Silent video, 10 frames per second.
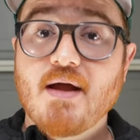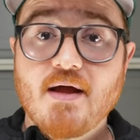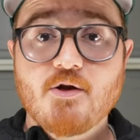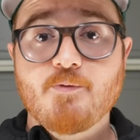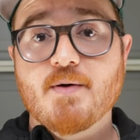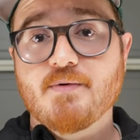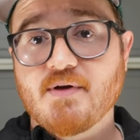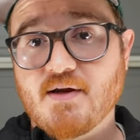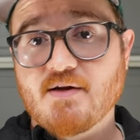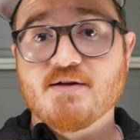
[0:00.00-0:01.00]
and you'll be able to
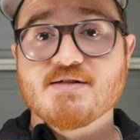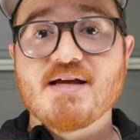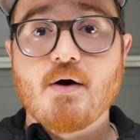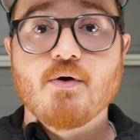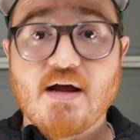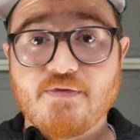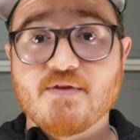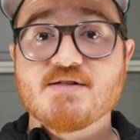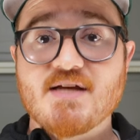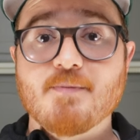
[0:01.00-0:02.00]
get a discount at
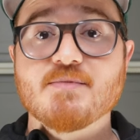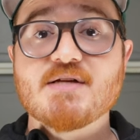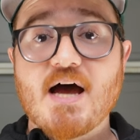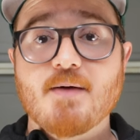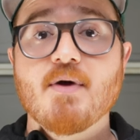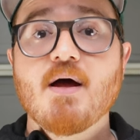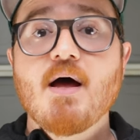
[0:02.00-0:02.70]
the same time.